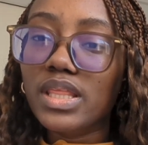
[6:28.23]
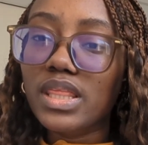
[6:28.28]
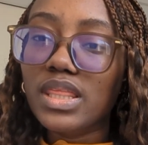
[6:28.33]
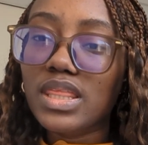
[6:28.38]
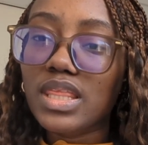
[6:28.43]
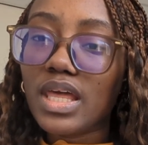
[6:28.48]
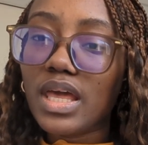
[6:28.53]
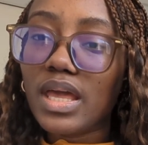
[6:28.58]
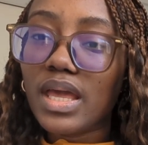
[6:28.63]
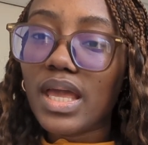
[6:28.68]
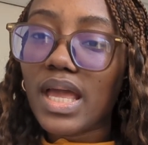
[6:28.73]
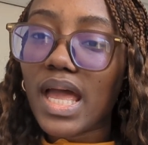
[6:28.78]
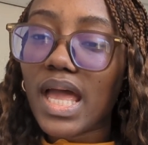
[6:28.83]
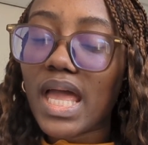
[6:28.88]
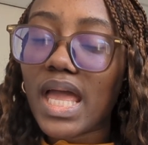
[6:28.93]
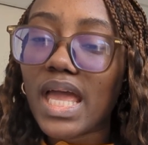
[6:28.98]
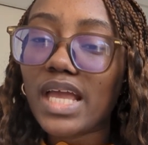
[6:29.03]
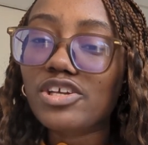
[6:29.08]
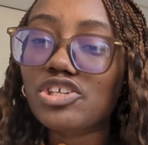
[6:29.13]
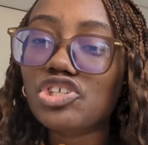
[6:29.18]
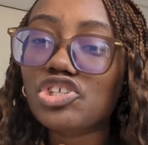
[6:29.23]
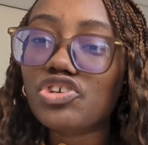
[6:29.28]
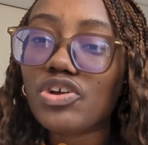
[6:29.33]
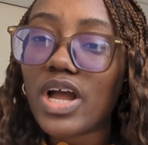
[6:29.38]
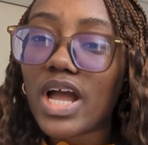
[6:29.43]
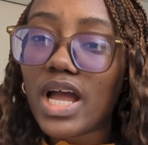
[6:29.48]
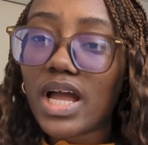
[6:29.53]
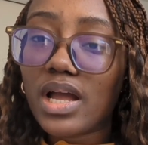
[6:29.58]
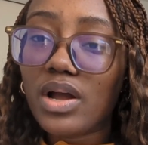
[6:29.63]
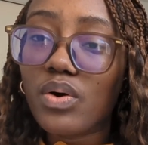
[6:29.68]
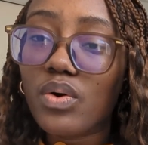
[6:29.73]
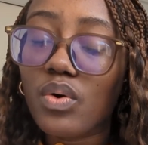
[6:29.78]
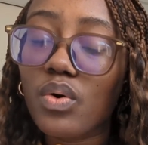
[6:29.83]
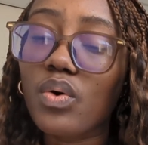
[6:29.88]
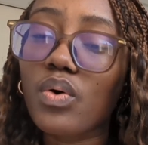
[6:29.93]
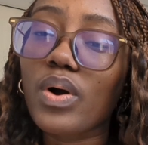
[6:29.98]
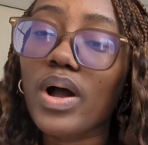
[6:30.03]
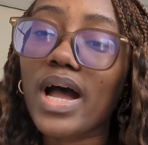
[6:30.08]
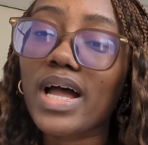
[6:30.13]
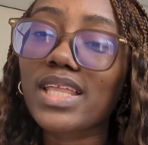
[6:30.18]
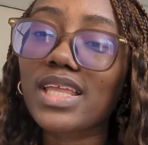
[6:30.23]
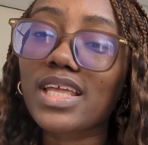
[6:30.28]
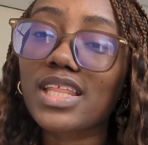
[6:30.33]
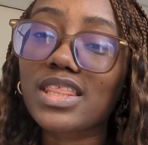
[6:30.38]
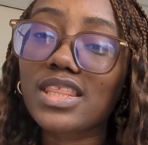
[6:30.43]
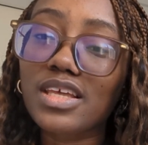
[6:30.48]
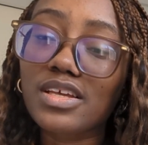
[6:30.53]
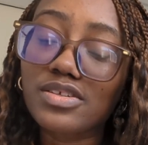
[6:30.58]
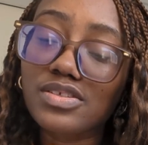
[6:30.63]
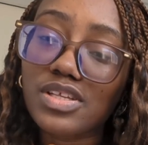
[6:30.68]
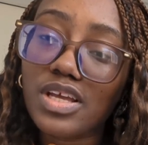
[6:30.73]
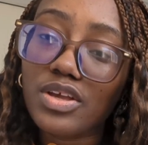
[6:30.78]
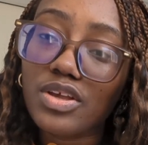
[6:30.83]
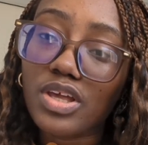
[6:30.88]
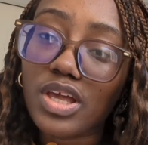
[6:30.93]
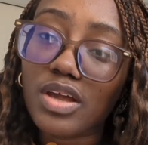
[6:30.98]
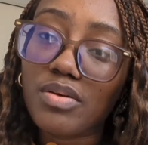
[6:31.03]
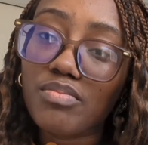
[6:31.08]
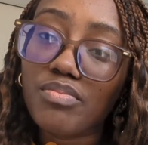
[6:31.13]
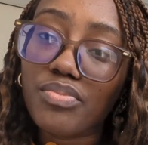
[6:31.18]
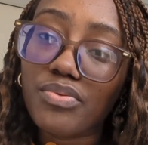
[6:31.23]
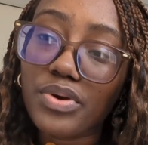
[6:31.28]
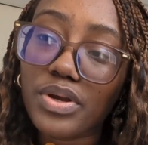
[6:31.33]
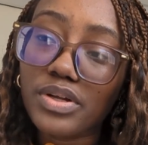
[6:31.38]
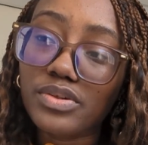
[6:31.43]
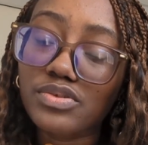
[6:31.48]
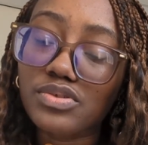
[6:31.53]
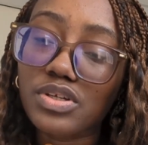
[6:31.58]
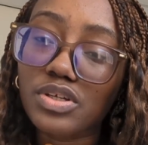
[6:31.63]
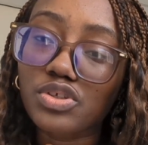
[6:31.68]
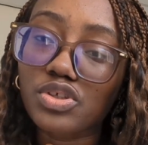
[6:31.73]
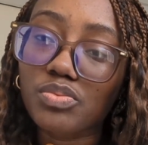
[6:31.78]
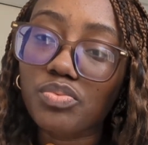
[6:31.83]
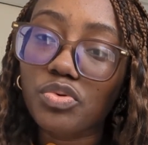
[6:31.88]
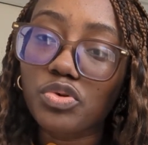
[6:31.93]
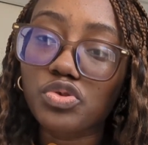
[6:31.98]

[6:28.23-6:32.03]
the extra or other things that you can bring to the job role.